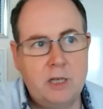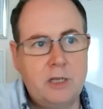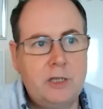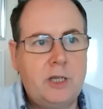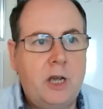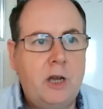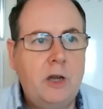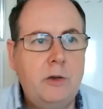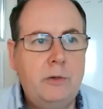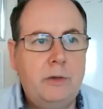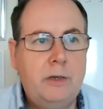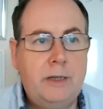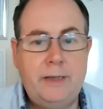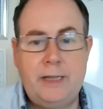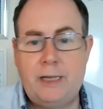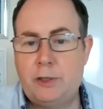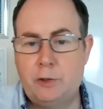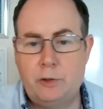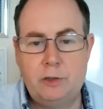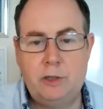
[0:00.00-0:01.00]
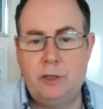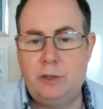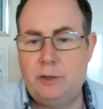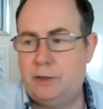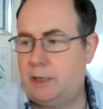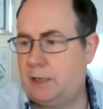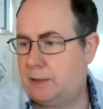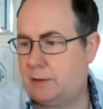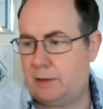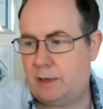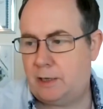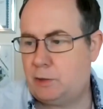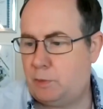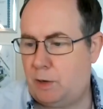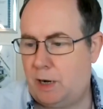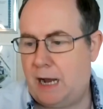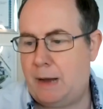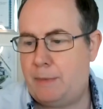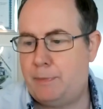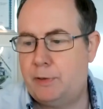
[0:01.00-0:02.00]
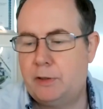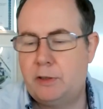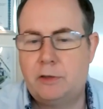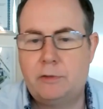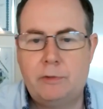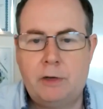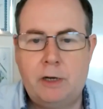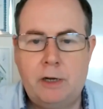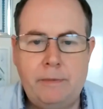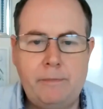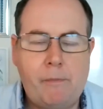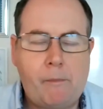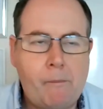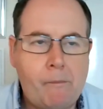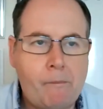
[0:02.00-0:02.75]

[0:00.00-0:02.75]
So, and that's all good. That's what happens, right?